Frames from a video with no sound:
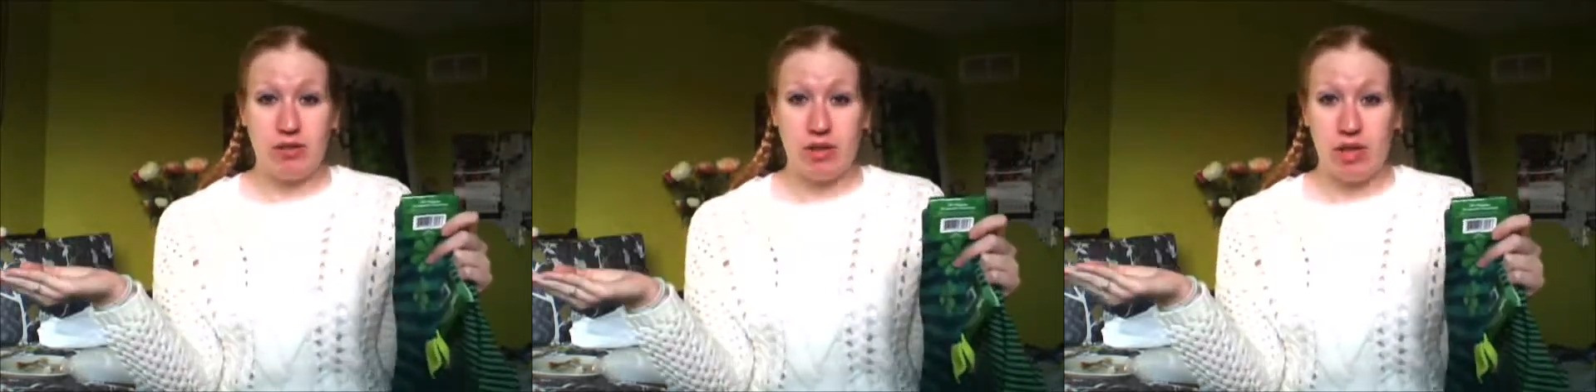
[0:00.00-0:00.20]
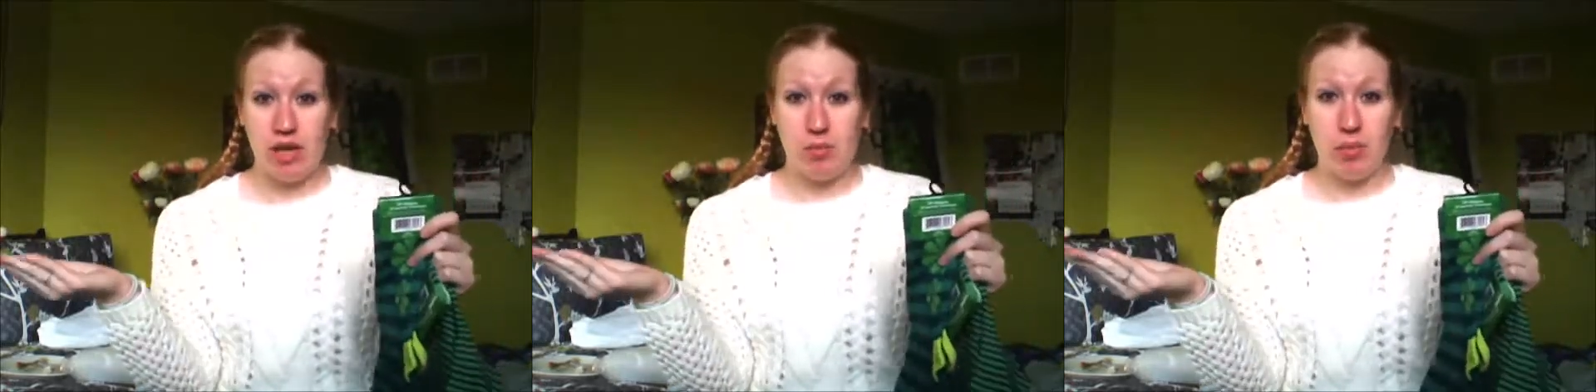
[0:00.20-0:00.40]

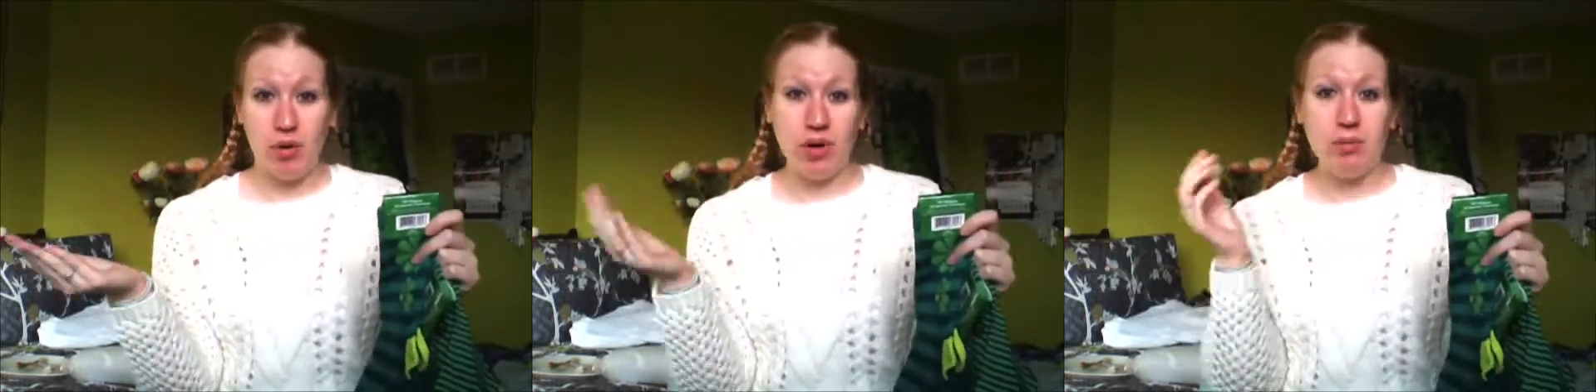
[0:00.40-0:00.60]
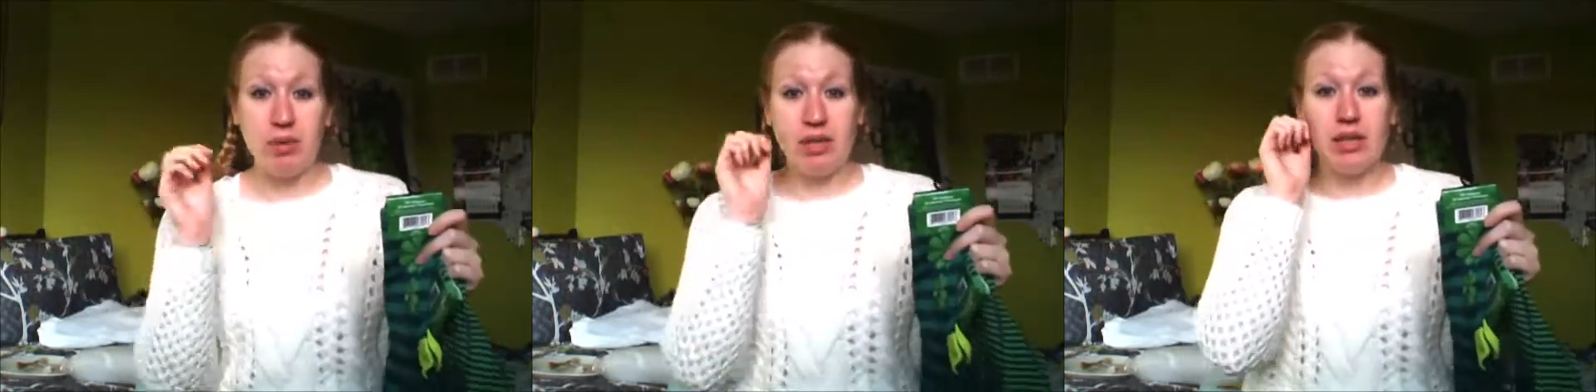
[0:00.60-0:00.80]
the
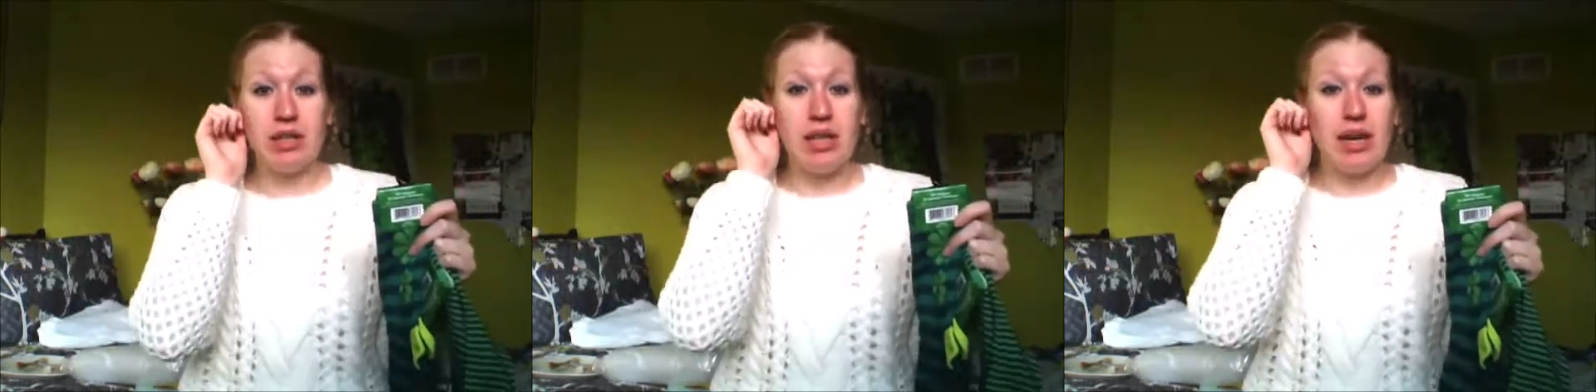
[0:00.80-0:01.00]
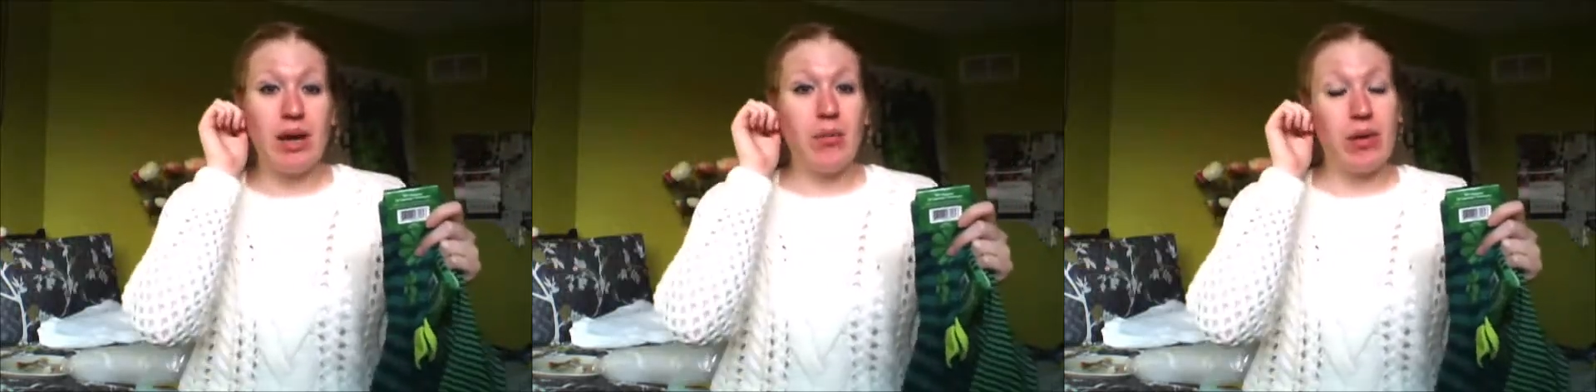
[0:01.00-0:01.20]
appointment
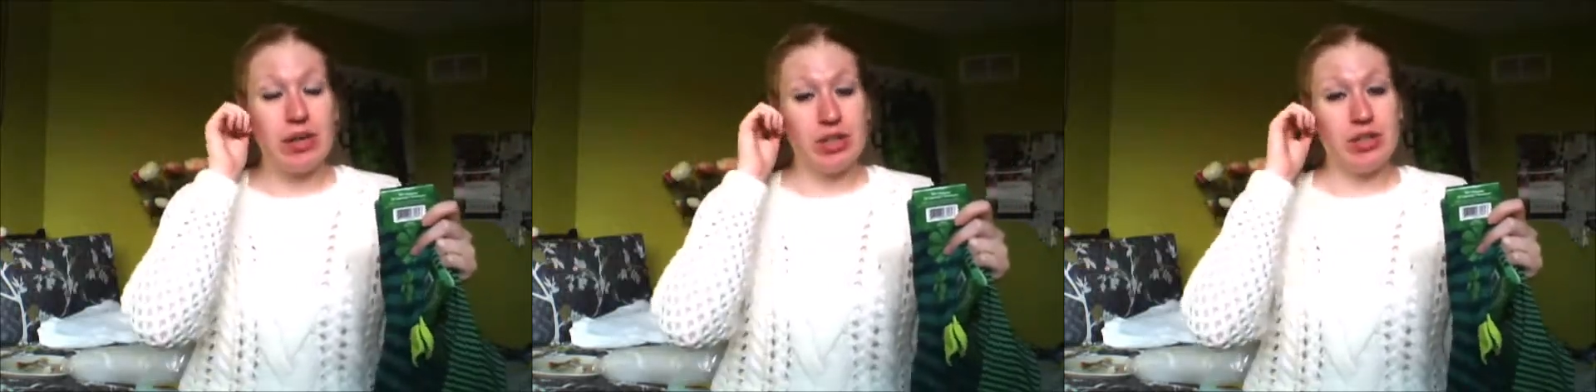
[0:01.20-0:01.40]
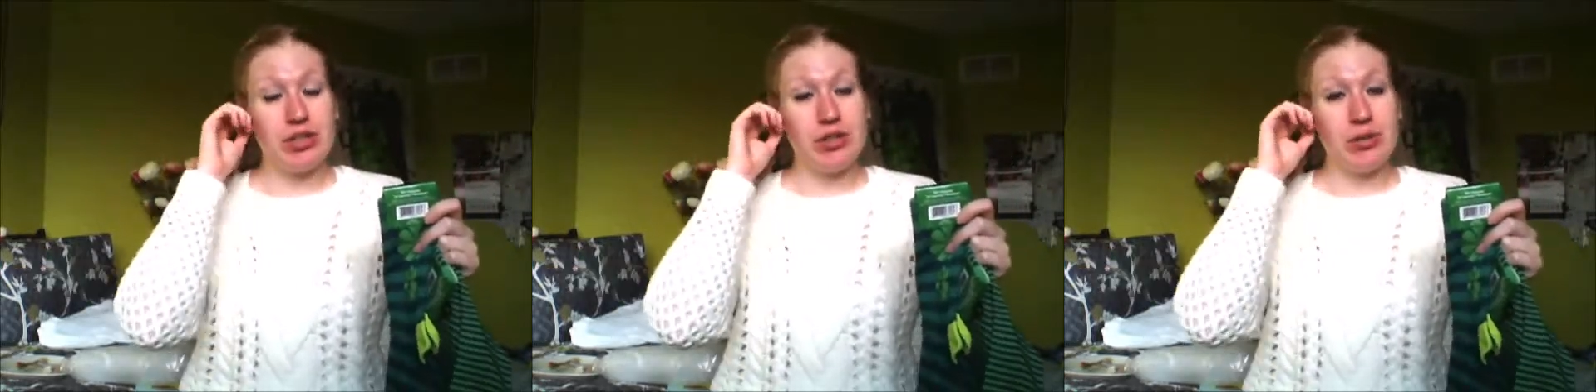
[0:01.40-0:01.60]
that I
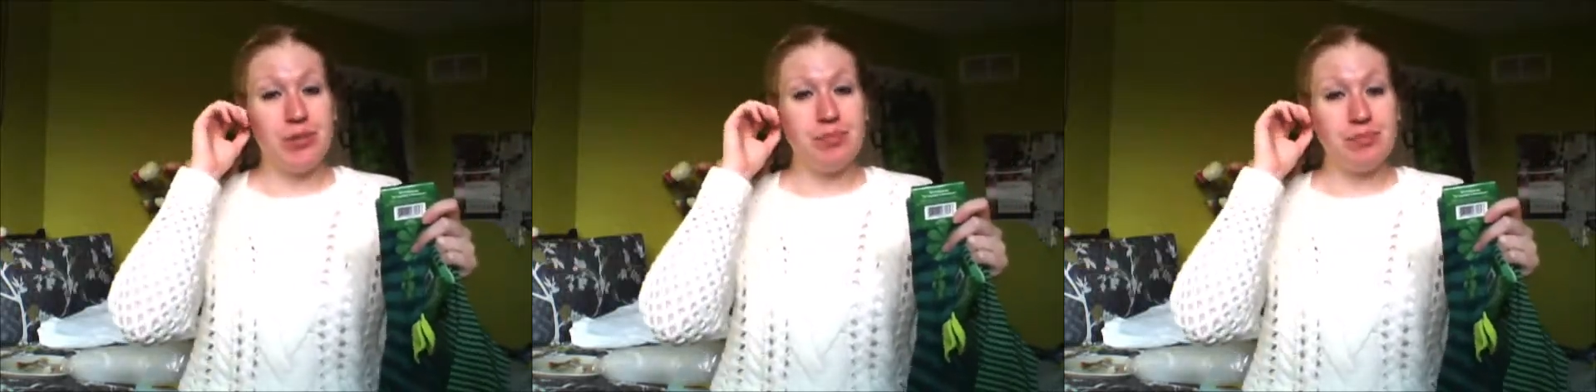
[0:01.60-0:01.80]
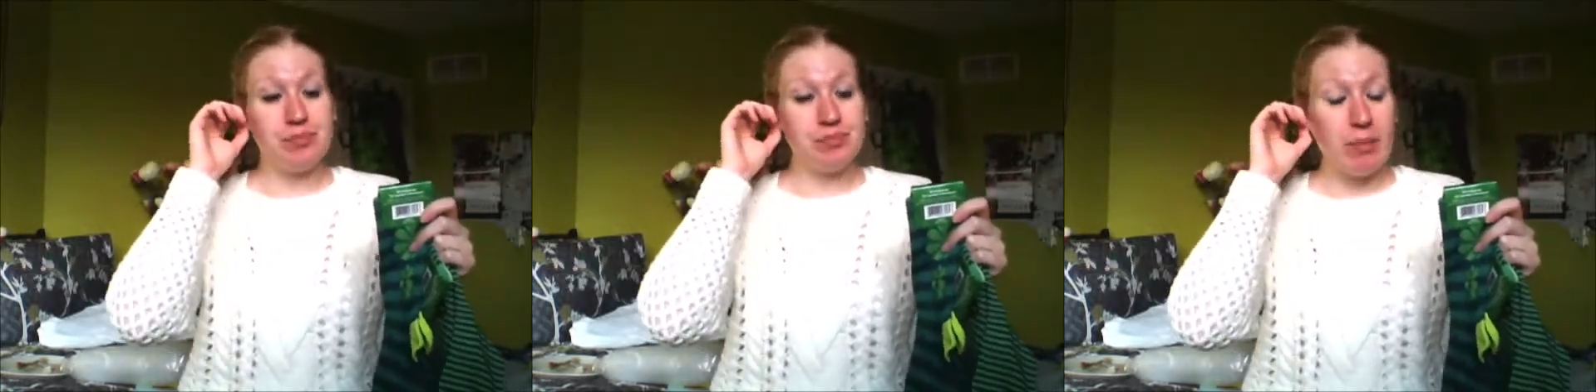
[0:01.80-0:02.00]
went
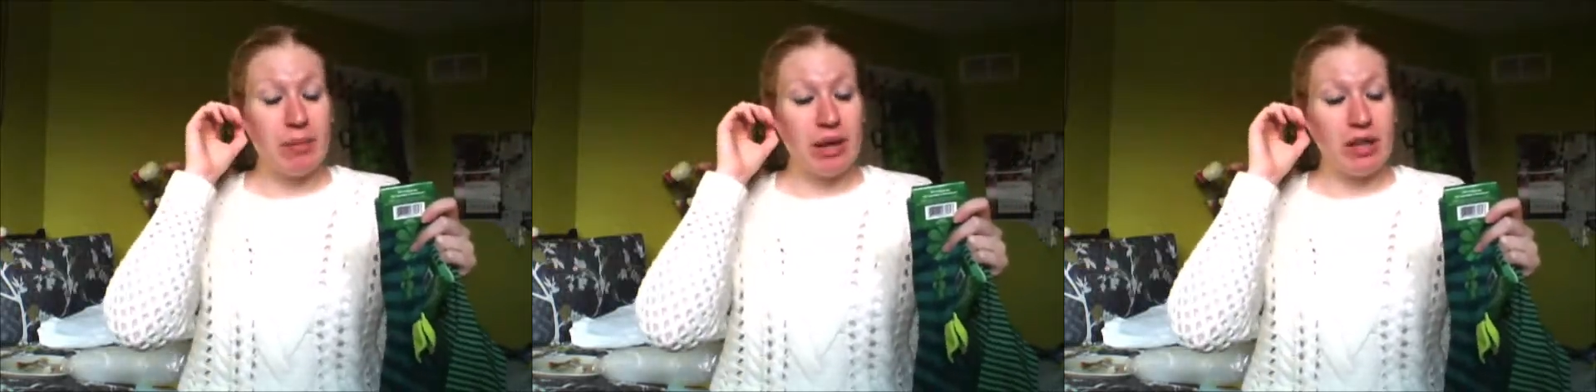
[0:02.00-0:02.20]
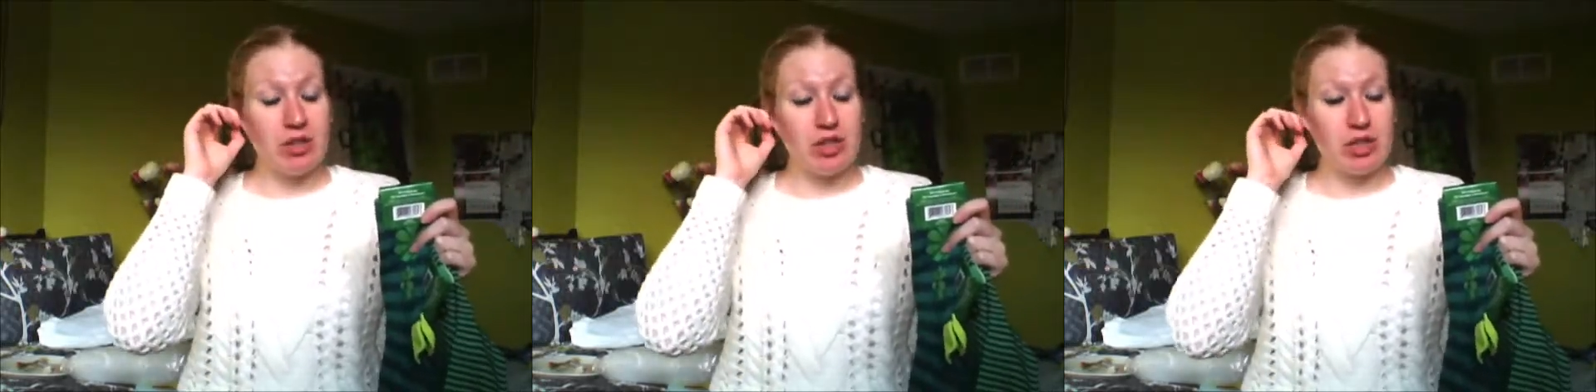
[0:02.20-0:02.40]
to,
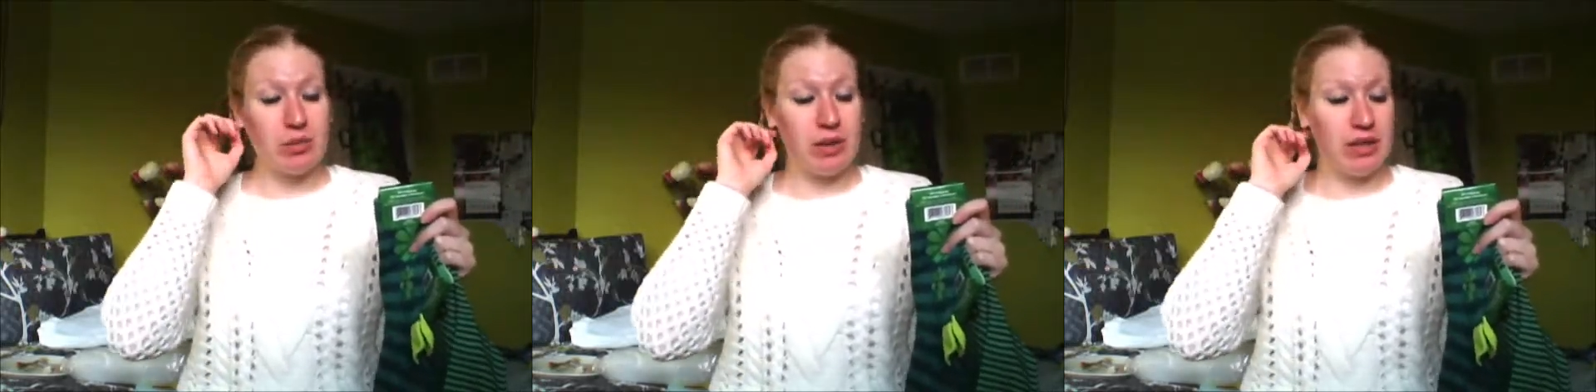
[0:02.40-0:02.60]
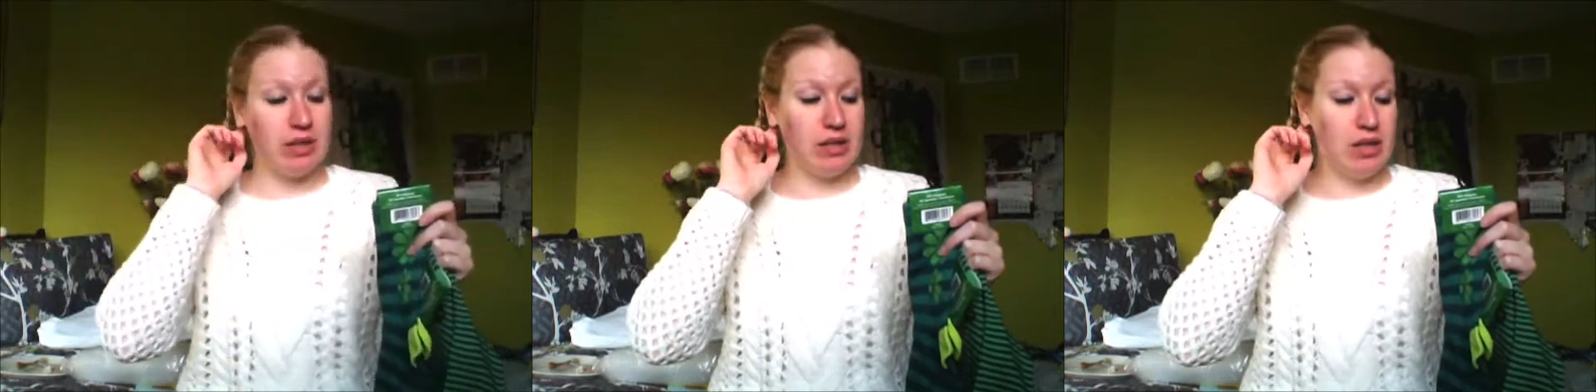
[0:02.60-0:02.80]
manage
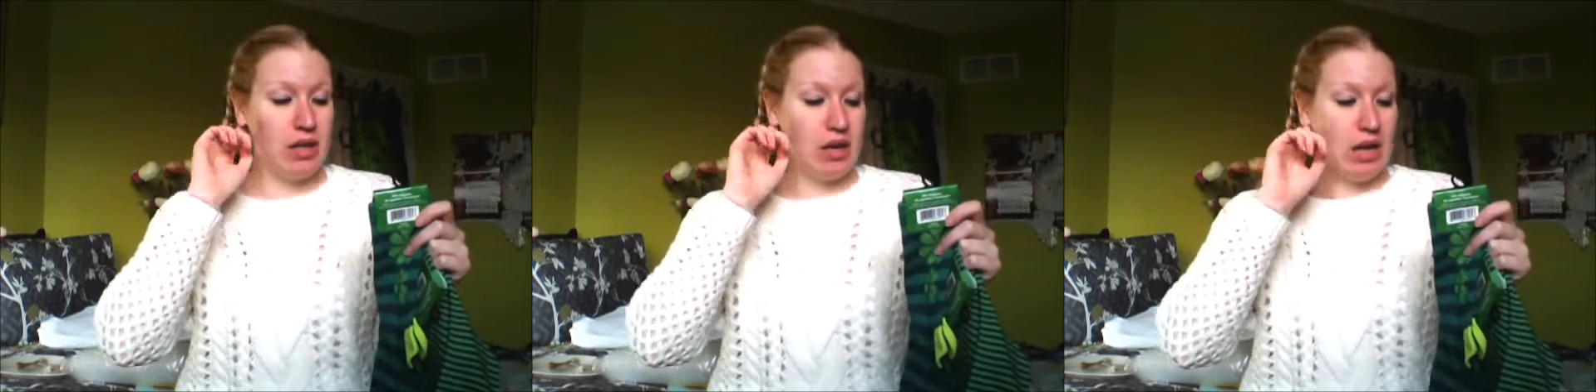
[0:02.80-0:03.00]
one,